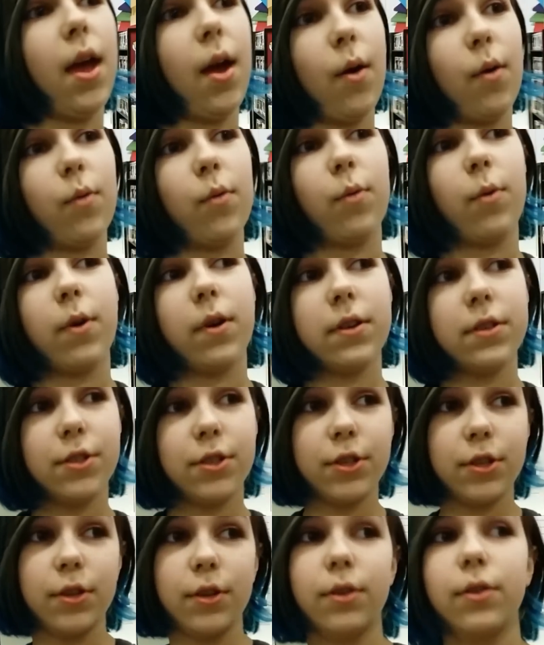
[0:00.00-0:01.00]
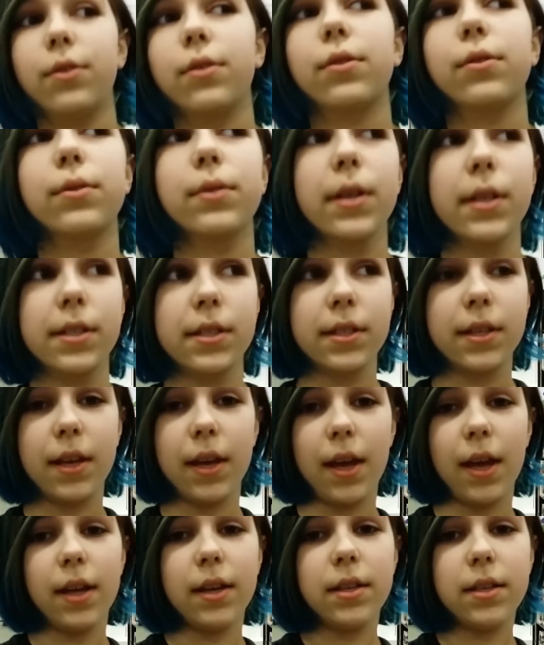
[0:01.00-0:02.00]
would you risk
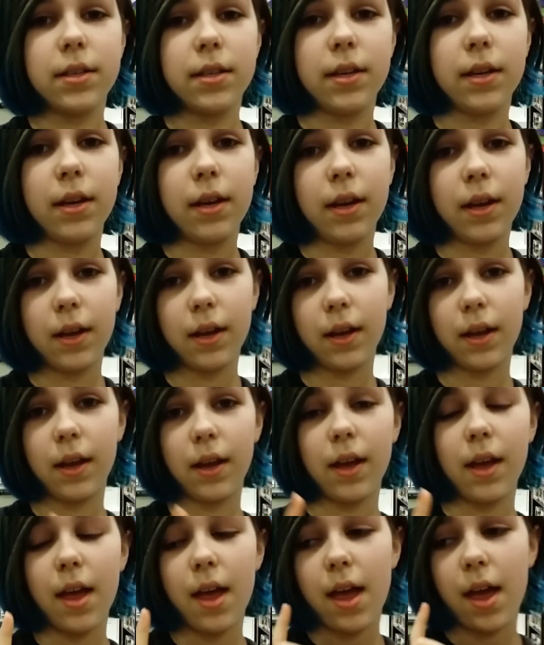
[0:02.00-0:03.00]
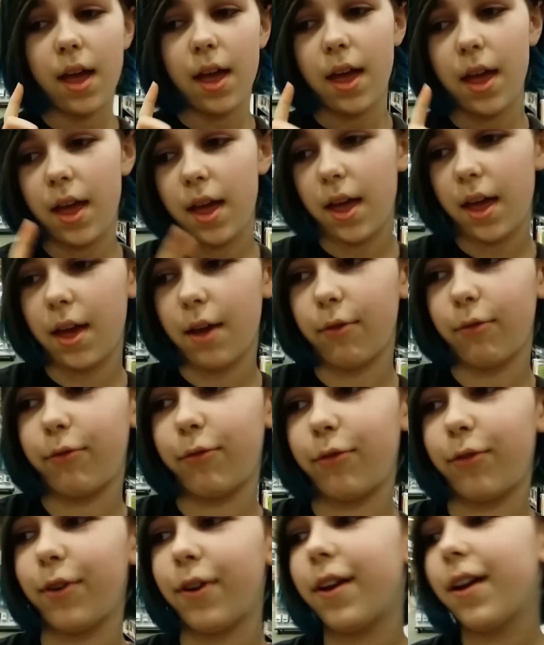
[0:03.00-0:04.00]
it
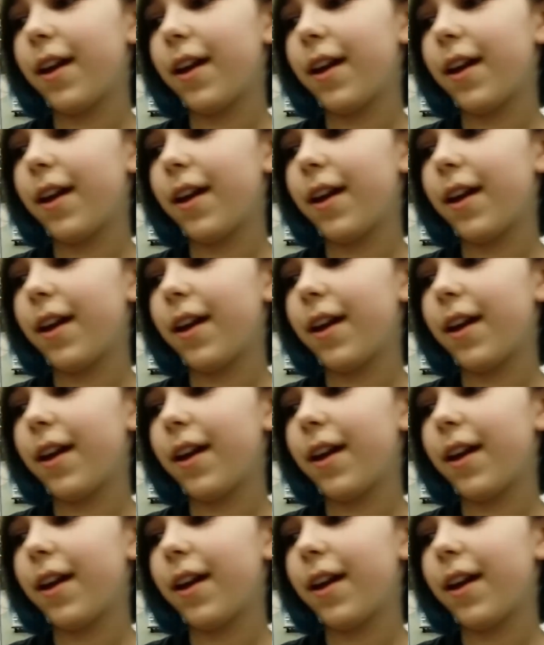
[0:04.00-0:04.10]
if